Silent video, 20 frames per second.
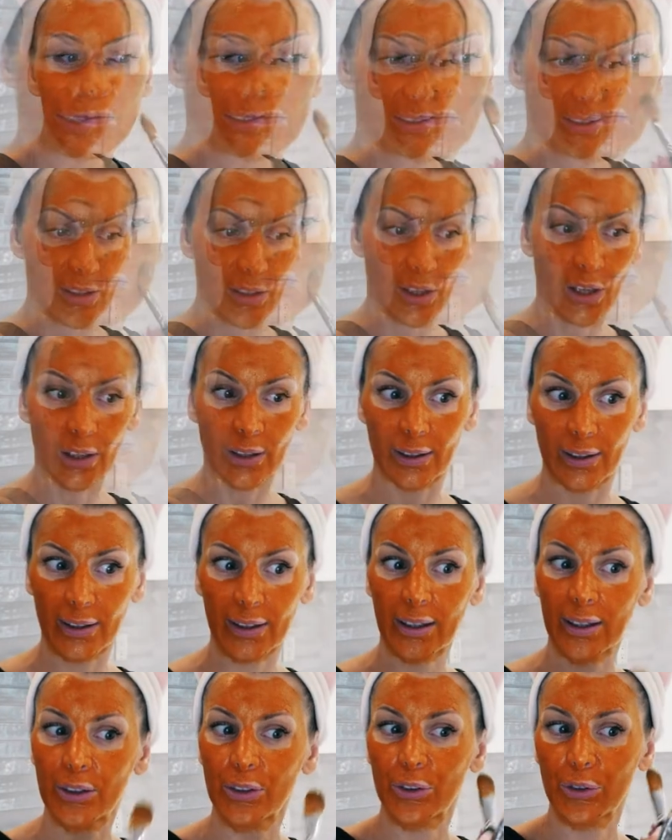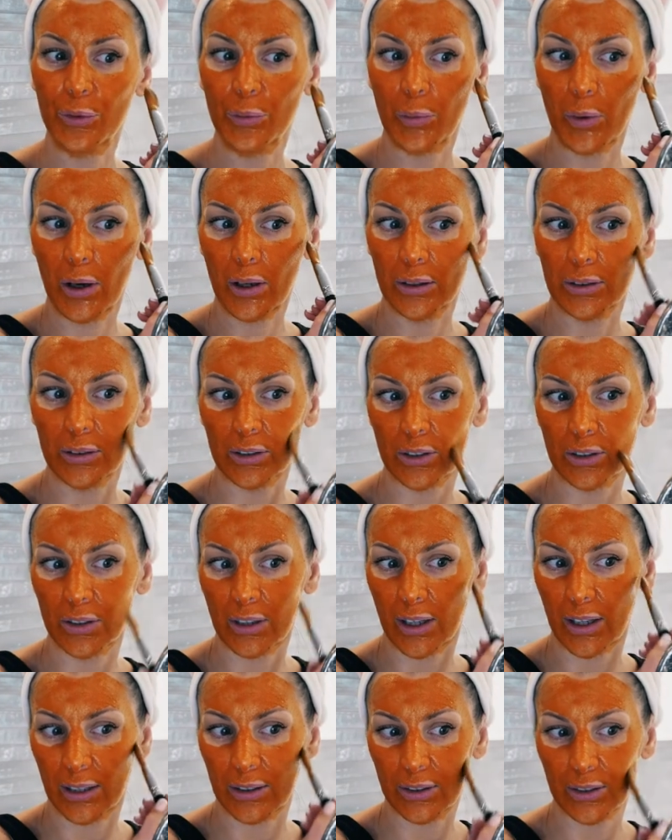It's not leaking too much,
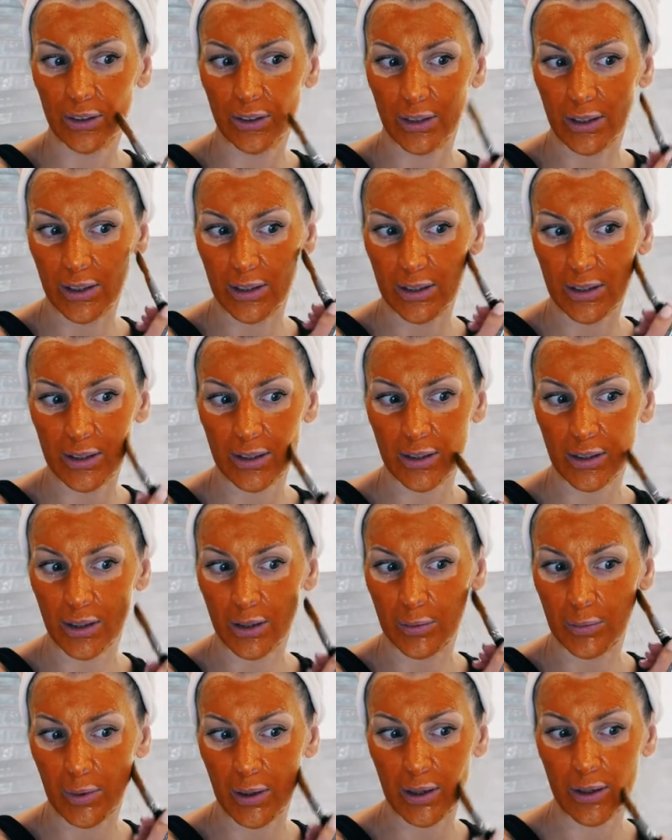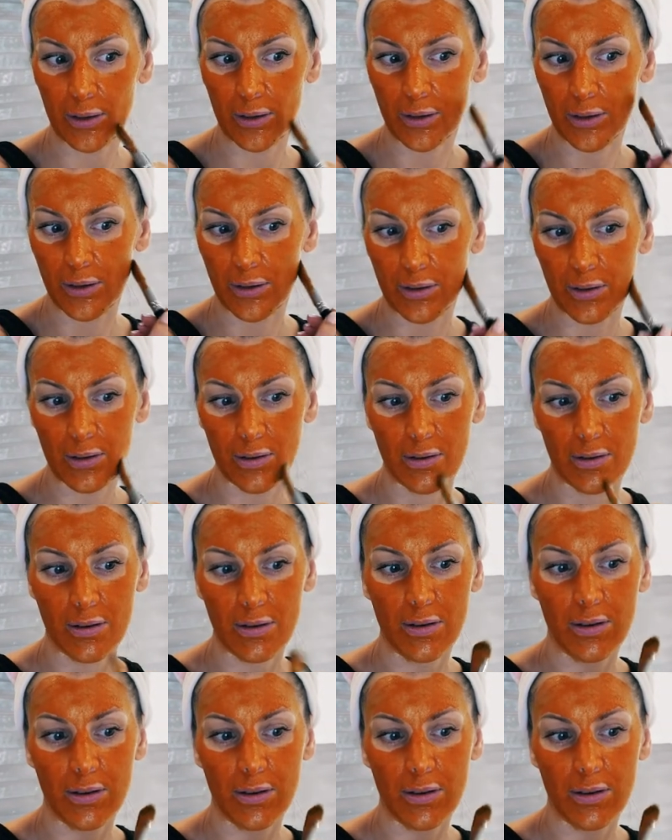actually. It's not bad at all.